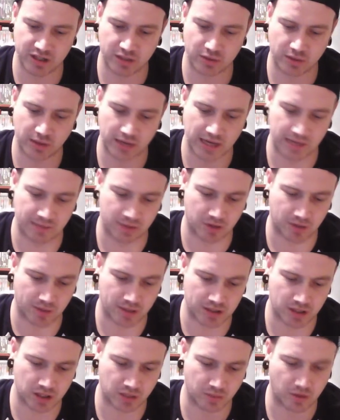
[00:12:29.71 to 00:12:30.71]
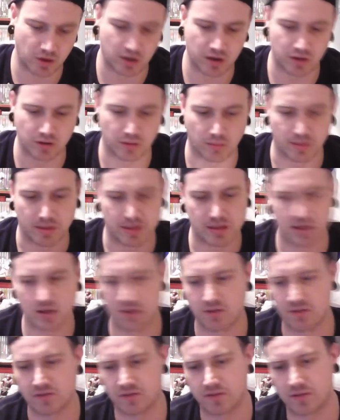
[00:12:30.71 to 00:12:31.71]
to a game that I'm actually working on
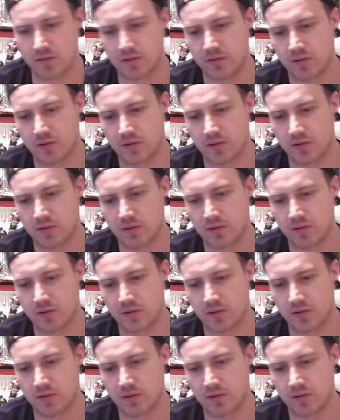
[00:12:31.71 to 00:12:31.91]
myself.